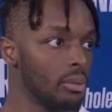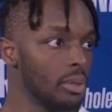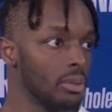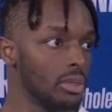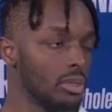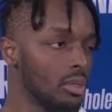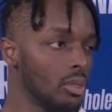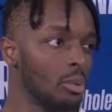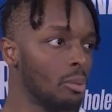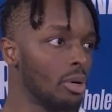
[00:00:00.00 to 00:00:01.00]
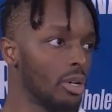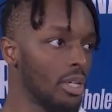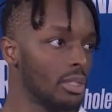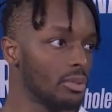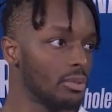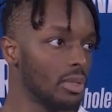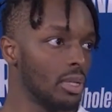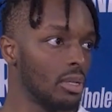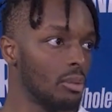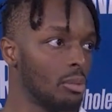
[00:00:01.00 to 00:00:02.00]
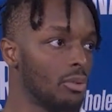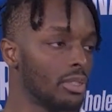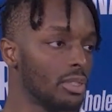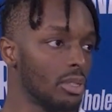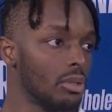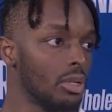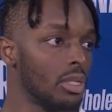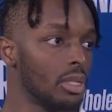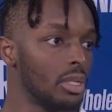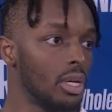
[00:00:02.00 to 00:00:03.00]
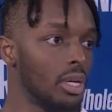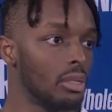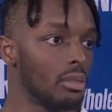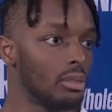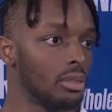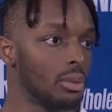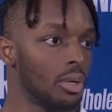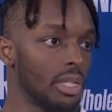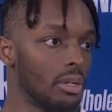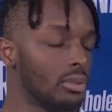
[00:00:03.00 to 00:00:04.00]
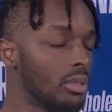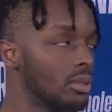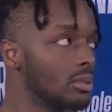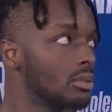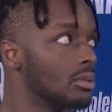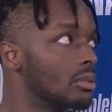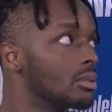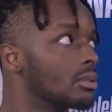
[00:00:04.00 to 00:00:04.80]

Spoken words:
we were just a little bit more aggressive on both ends of the court and worked out for it.